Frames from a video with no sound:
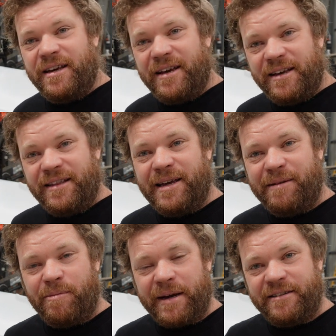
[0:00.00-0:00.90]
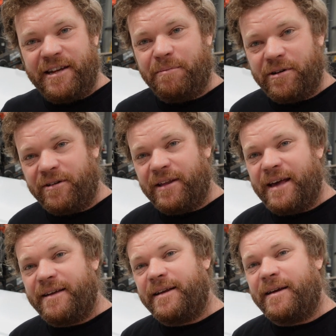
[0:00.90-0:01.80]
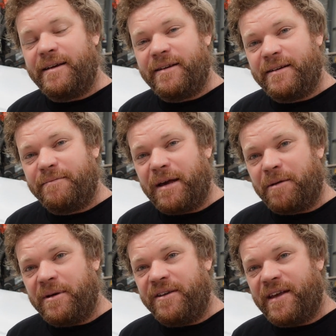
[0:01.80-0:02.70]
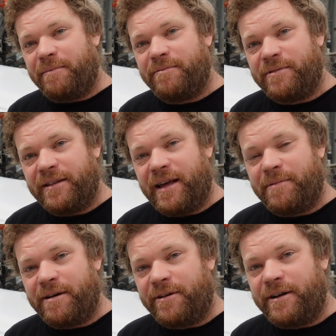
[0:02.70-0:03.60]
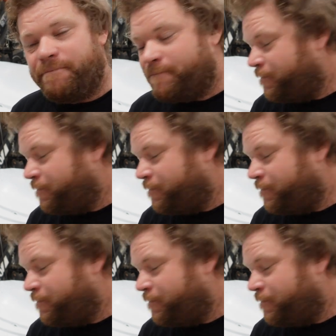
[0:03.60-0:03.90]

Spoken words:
and then we'll make a template of that, make a piece up, and we'll get that welded in.